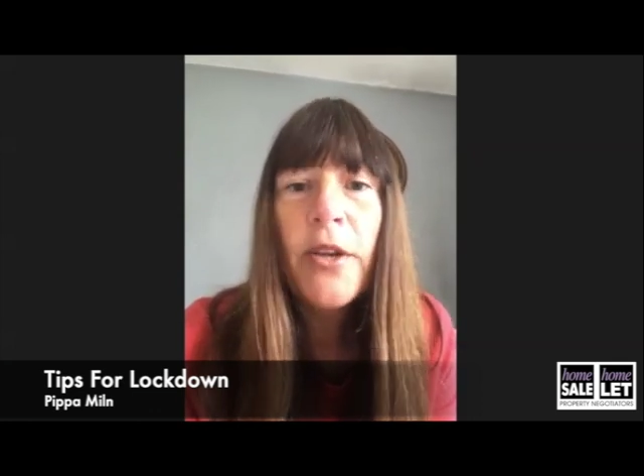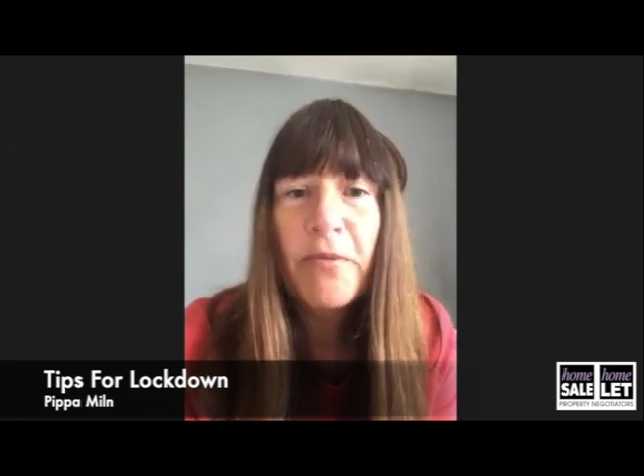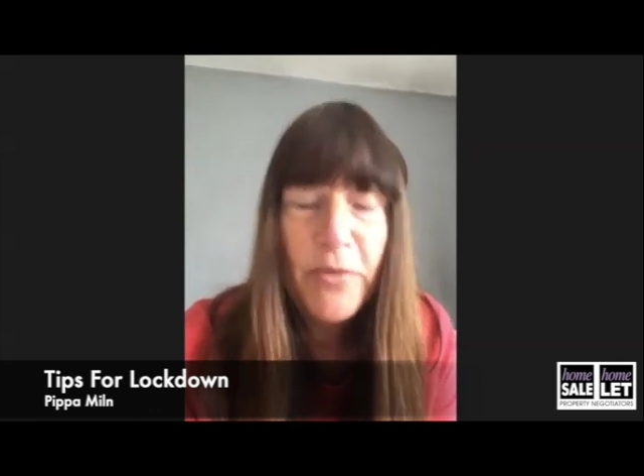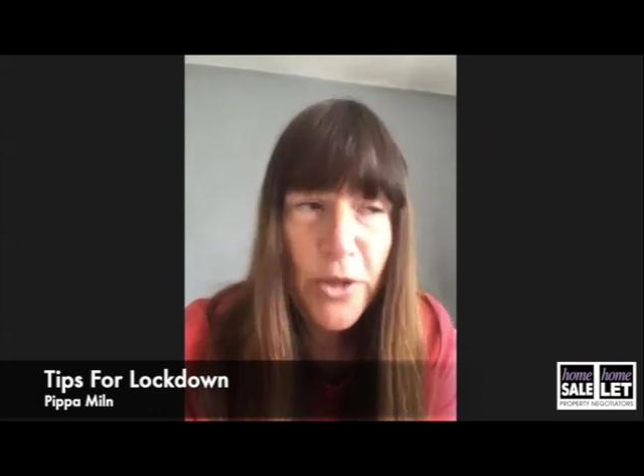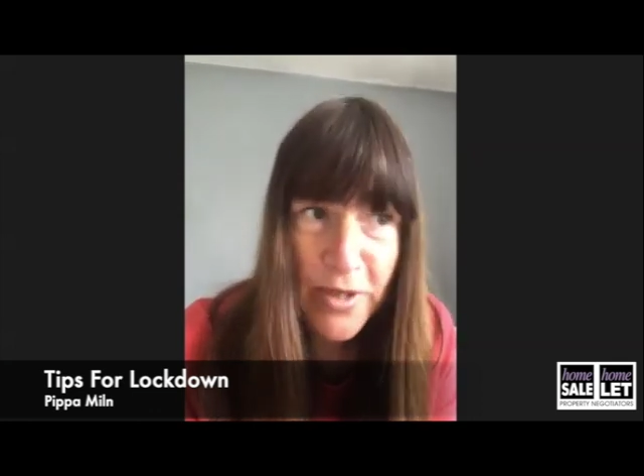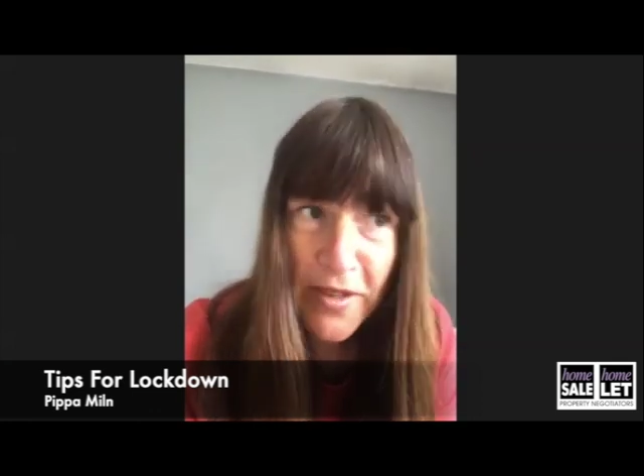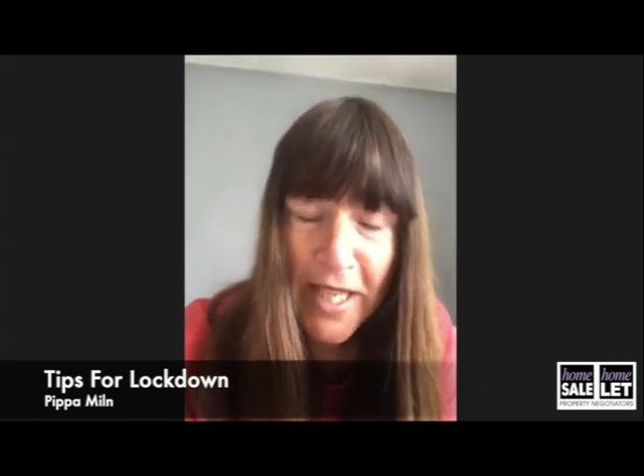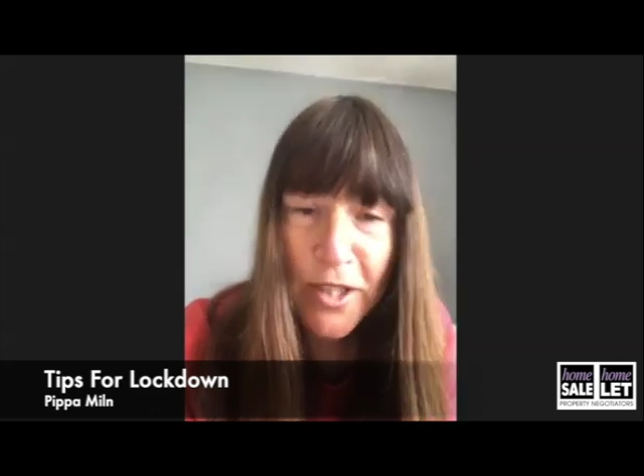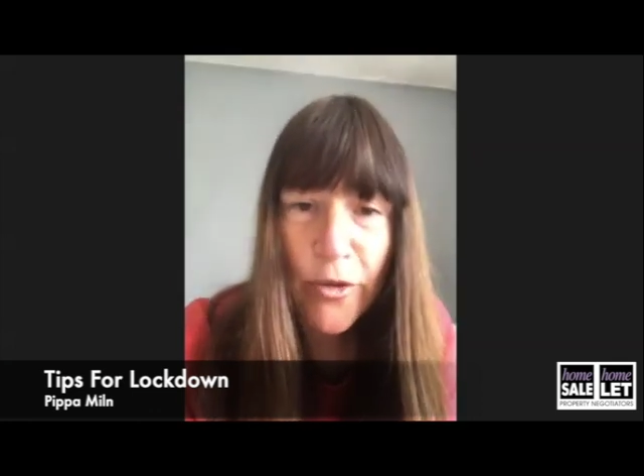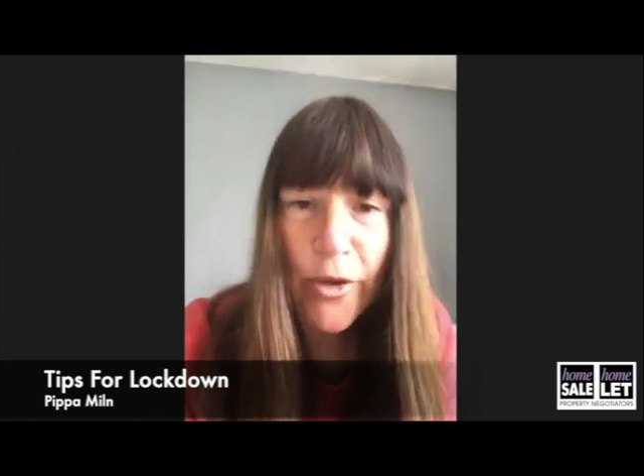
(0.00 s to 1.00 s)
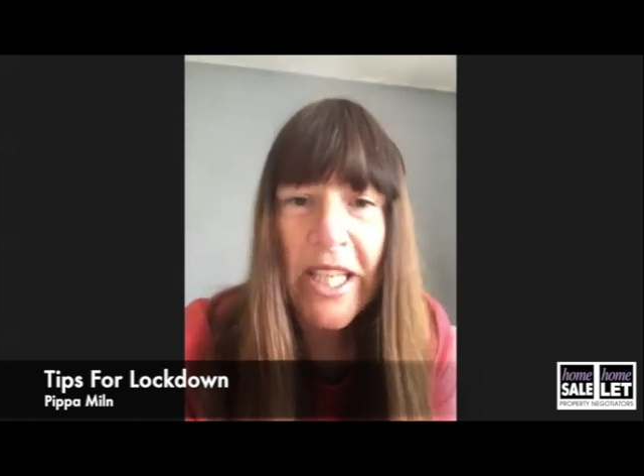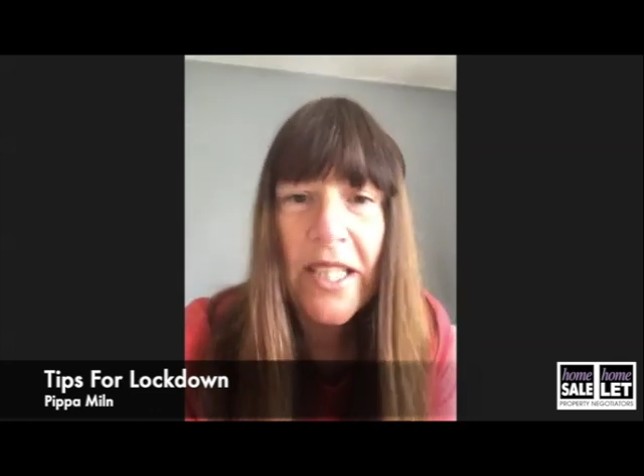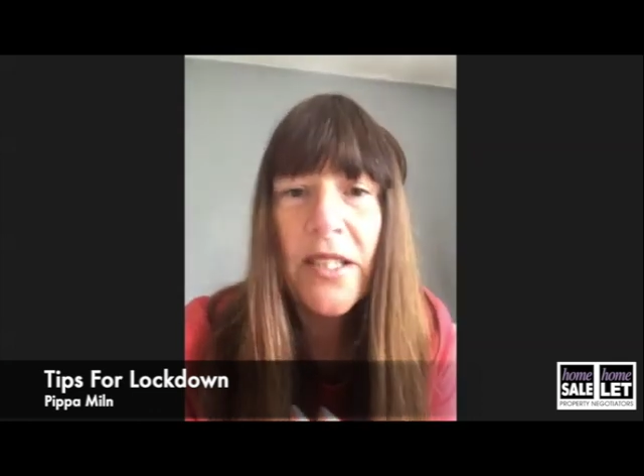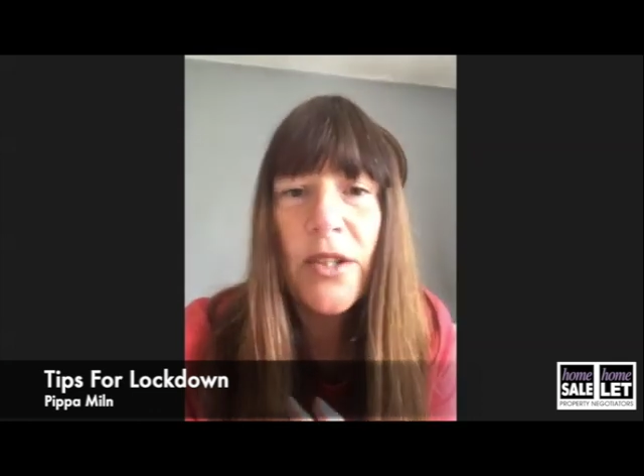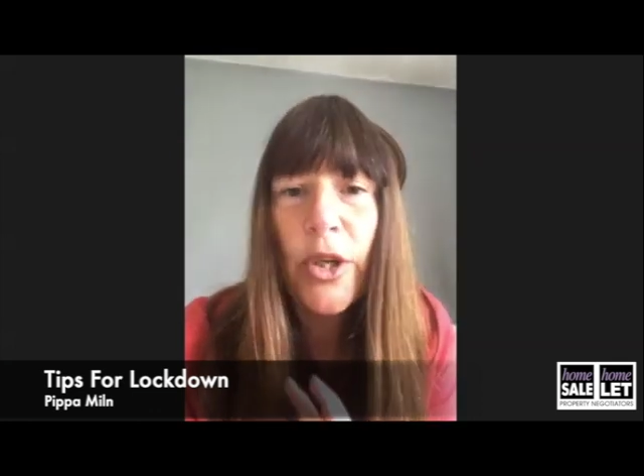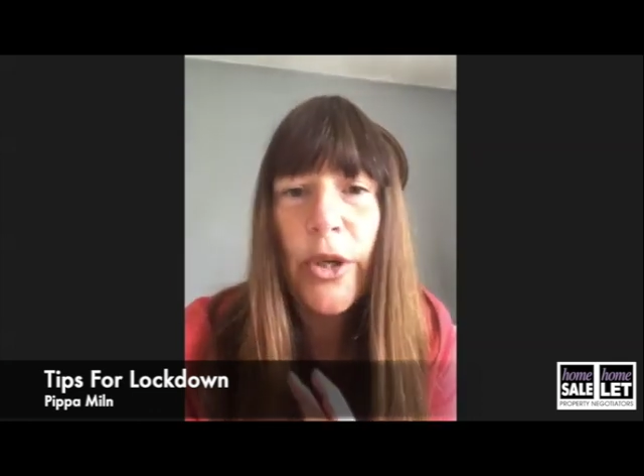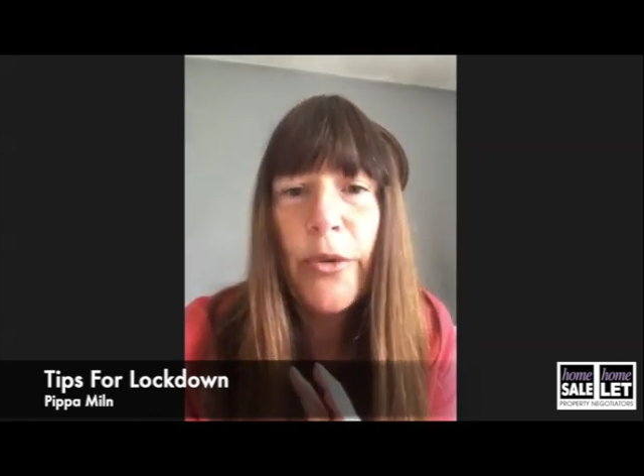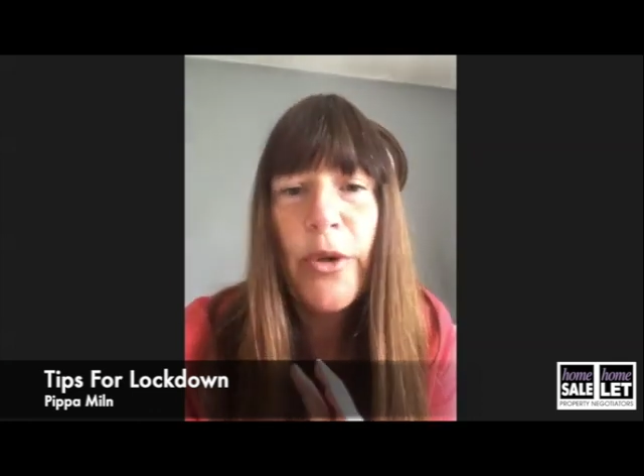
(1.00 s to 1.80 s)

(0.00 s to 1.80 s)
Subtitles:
using their screens to